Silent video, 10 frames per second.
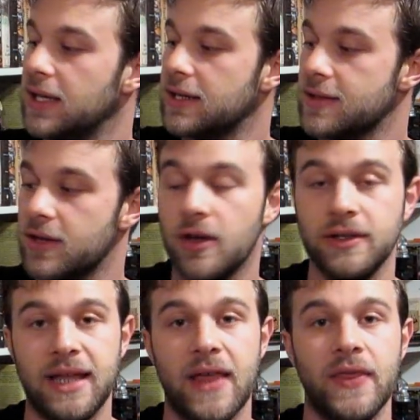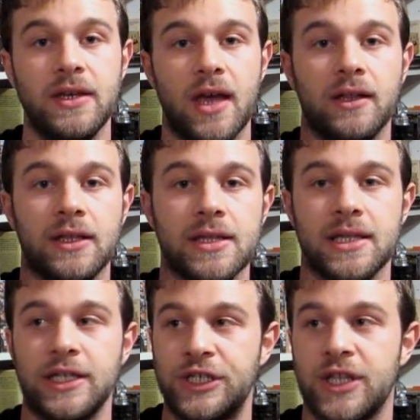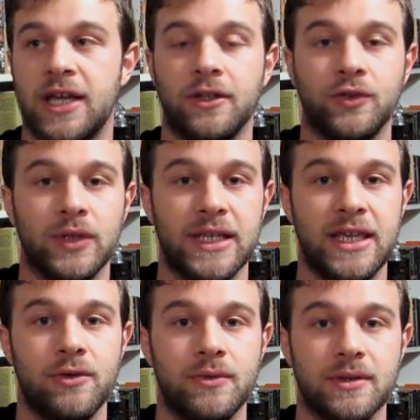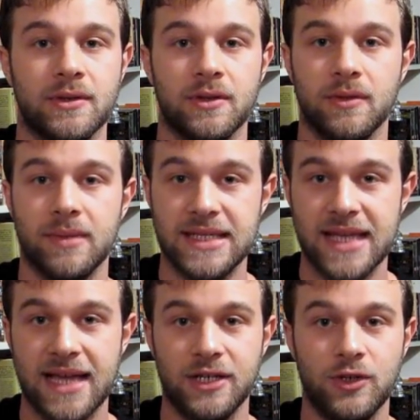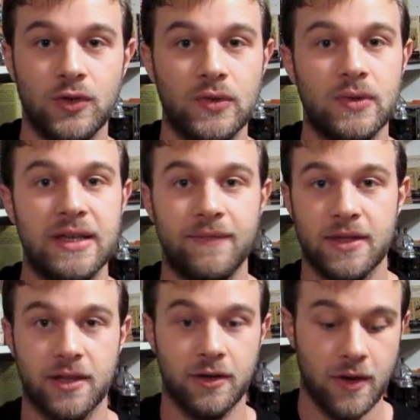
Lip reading: And it's called Death and Douglas, and I just thought it looked really cute. So I'm excited to give this a